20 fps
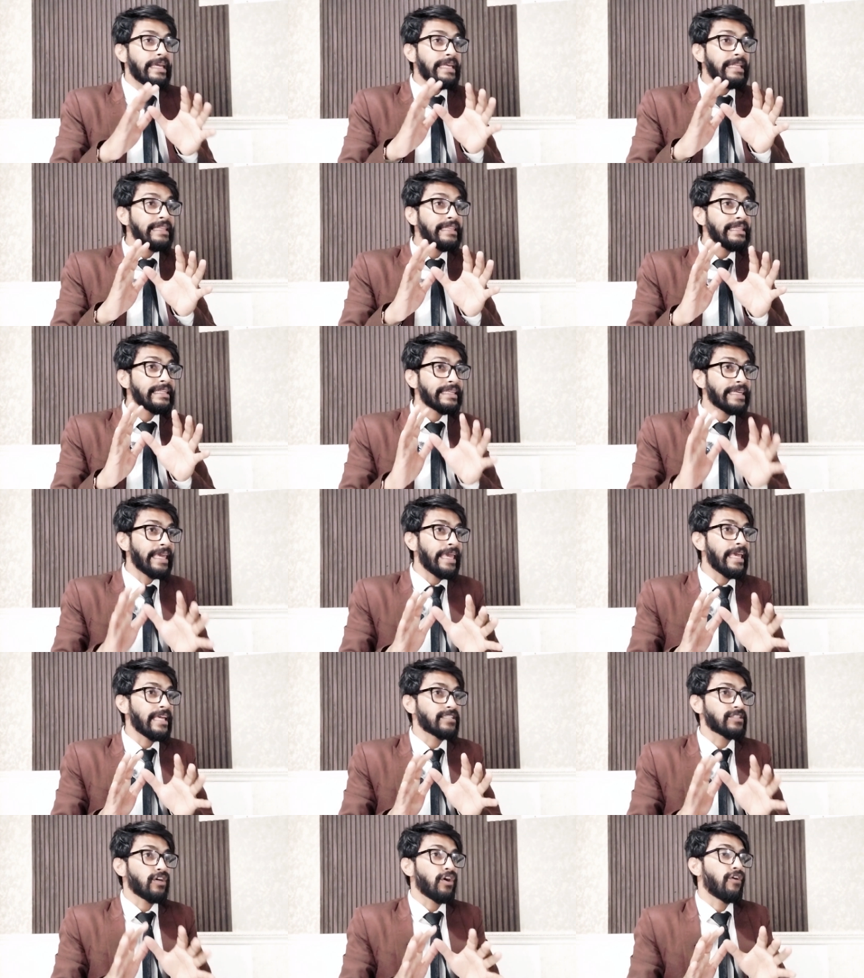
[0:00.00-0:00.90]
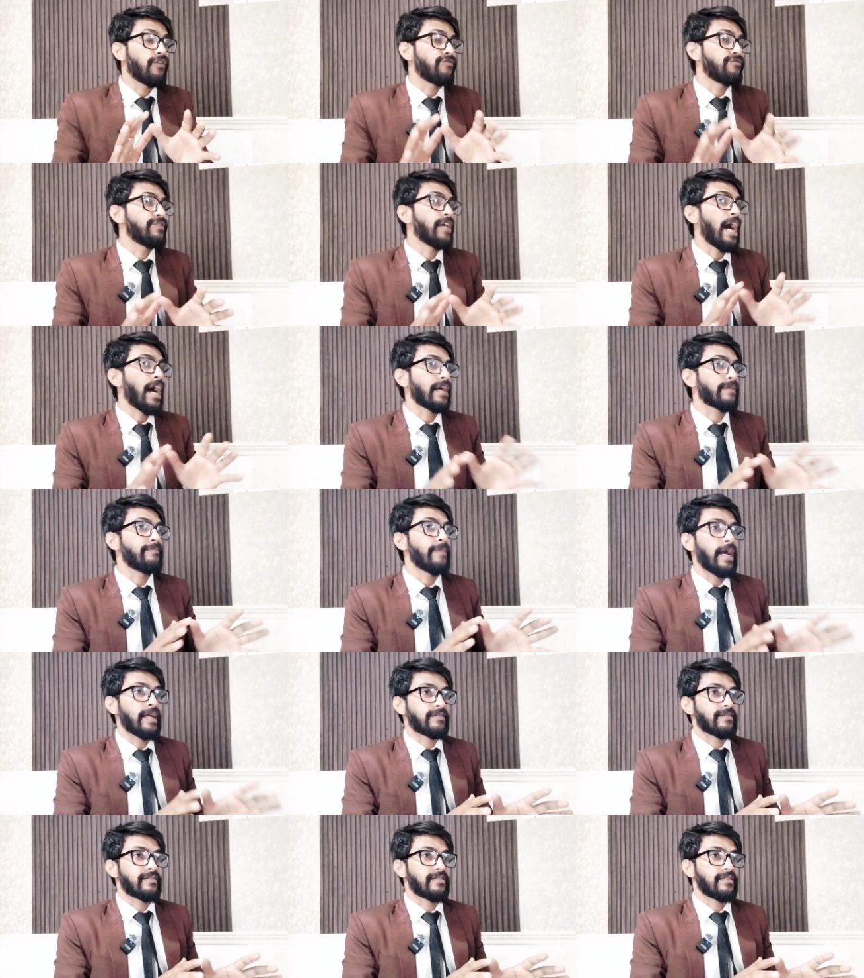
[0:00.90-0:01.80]
in case of dark
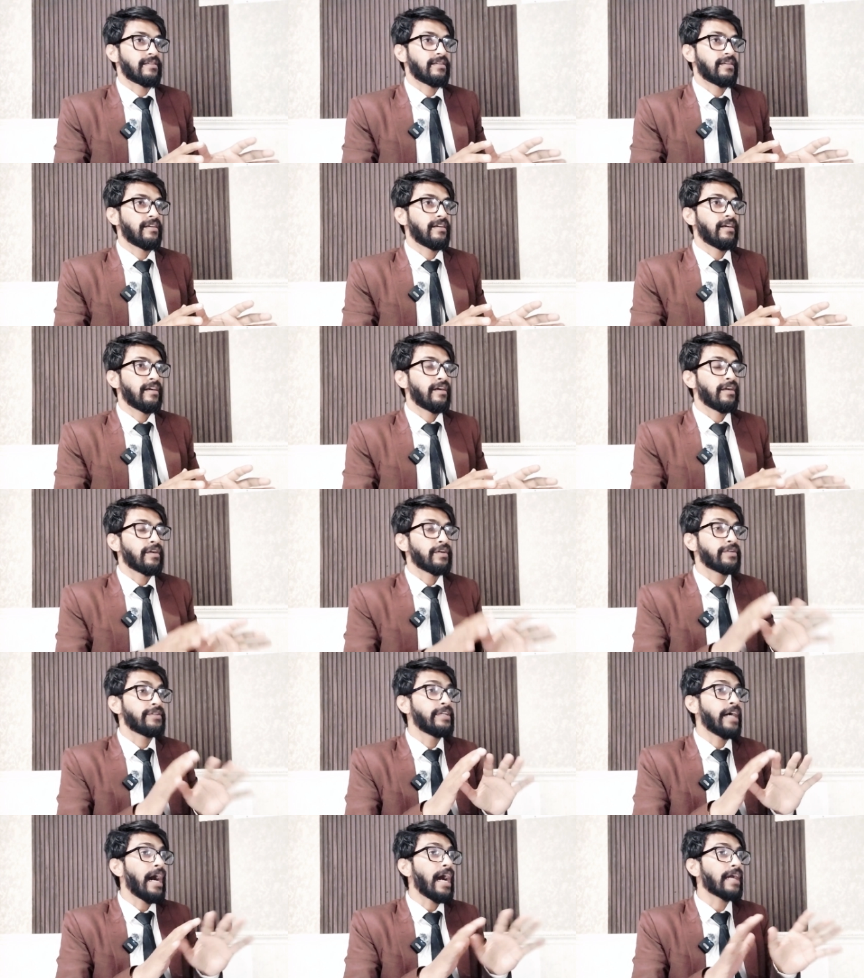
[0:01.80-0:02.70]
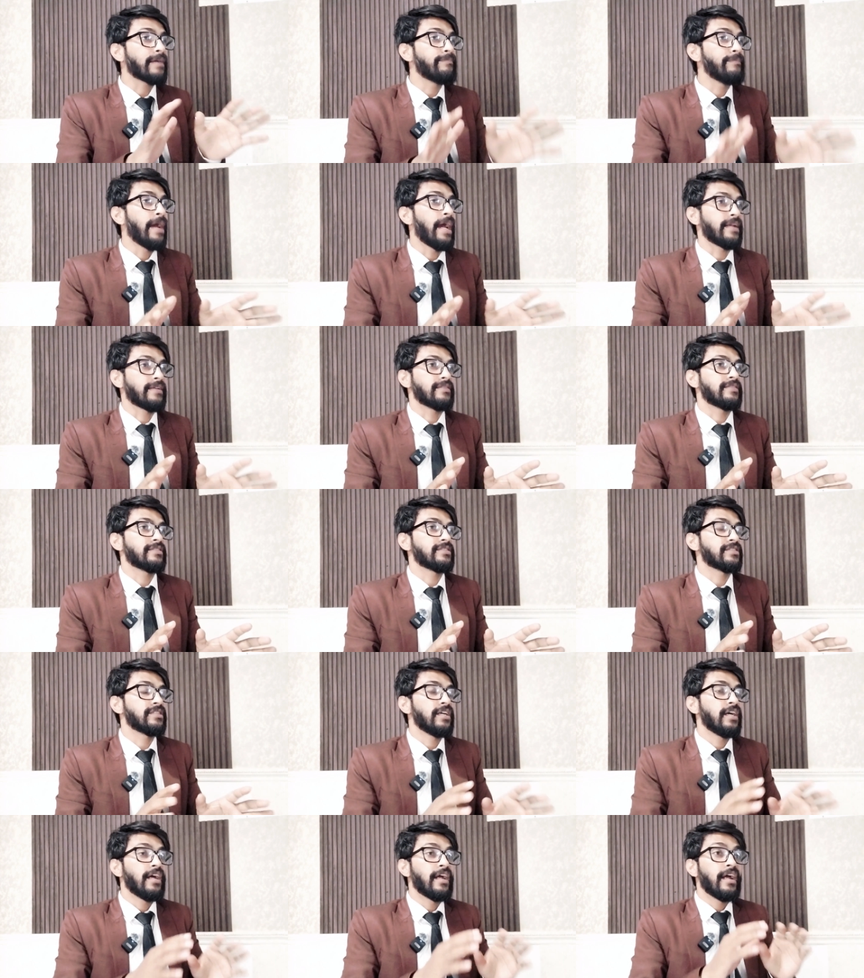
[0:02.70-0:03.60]
matter, dark
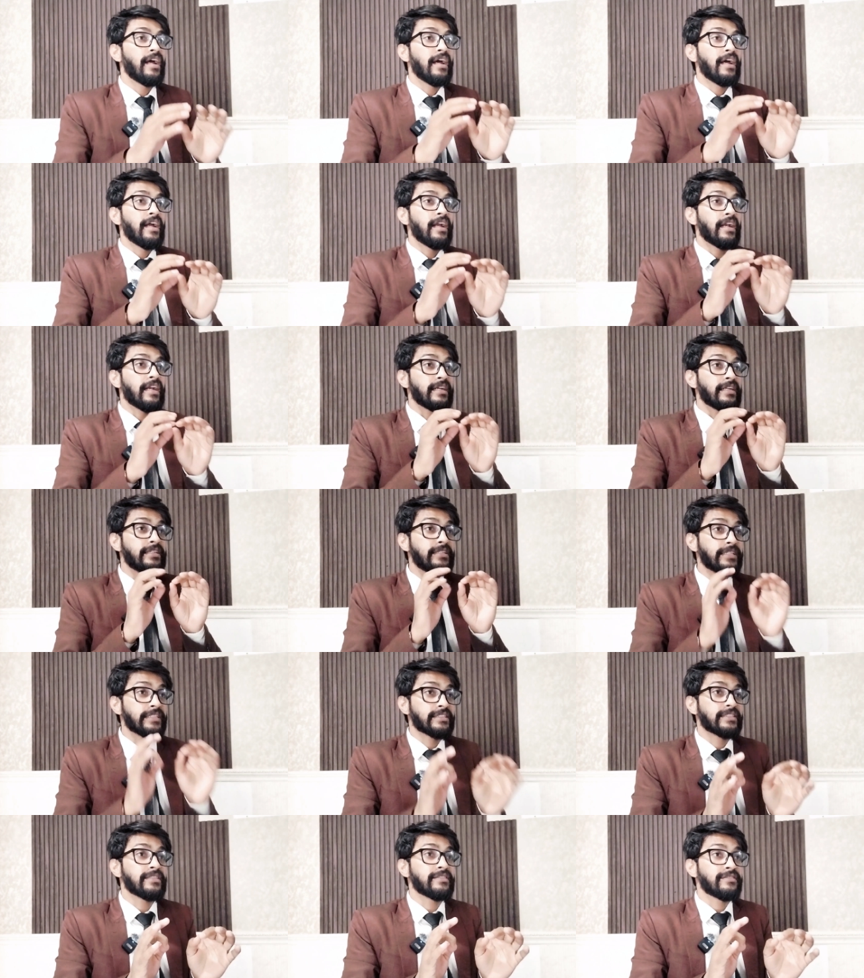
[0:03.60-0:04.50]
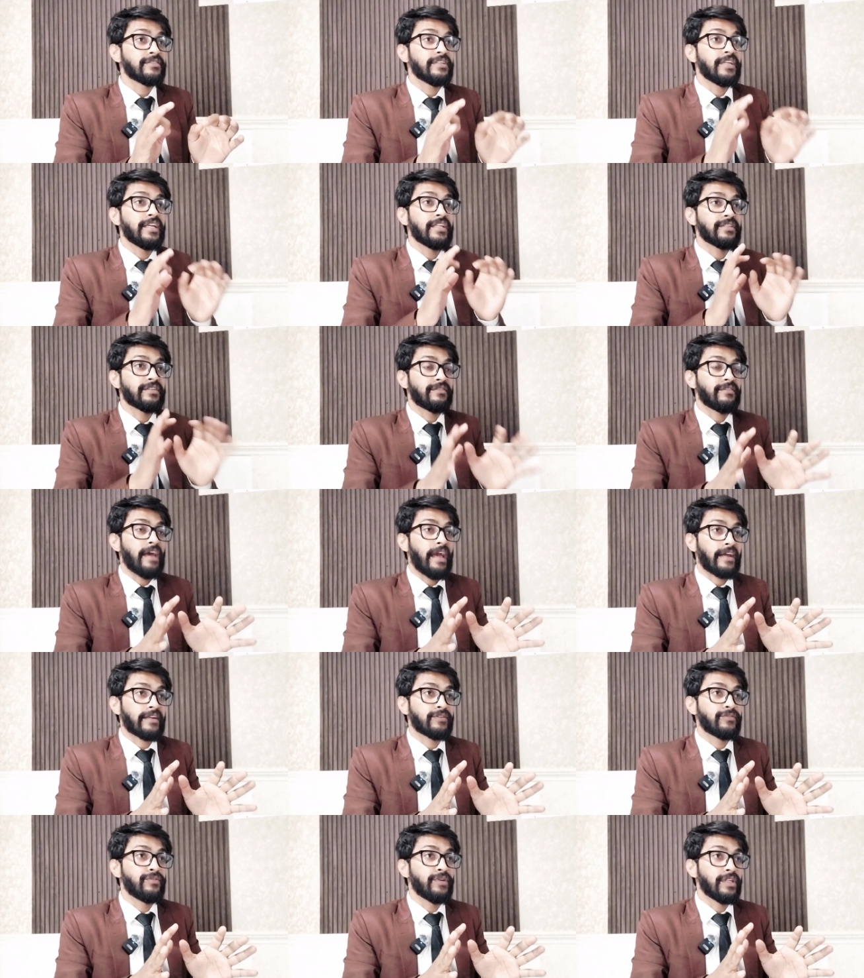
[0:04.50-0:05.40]
matters doesn't
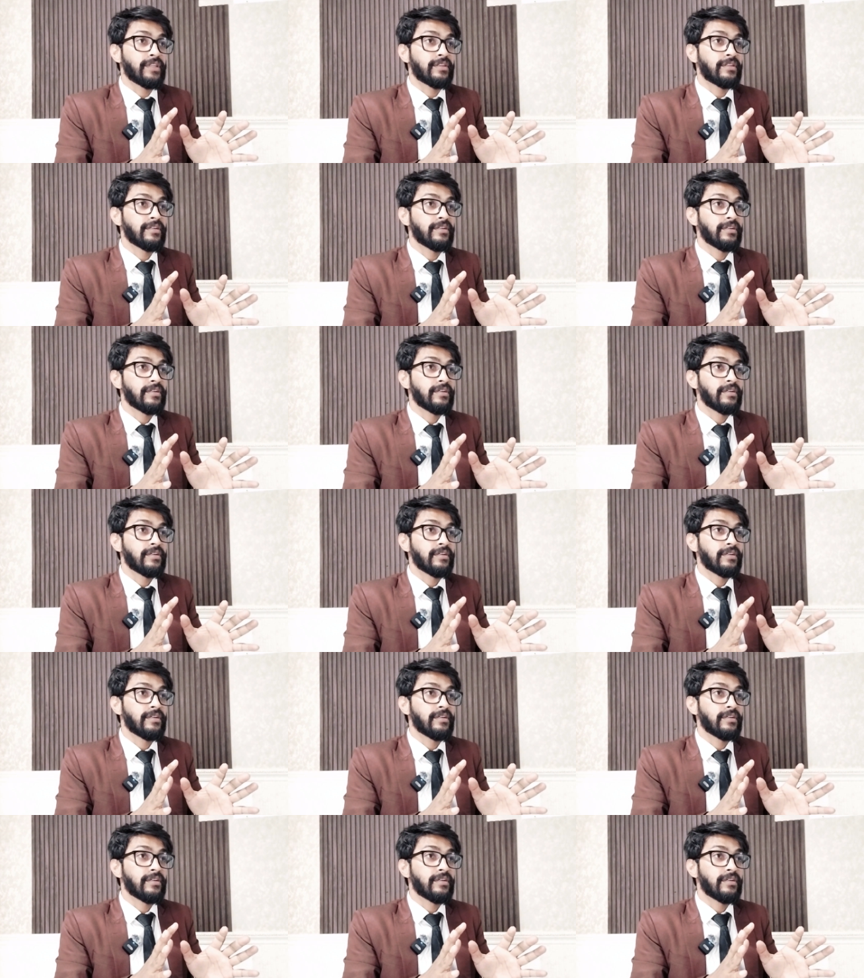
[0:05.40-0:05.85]
interact with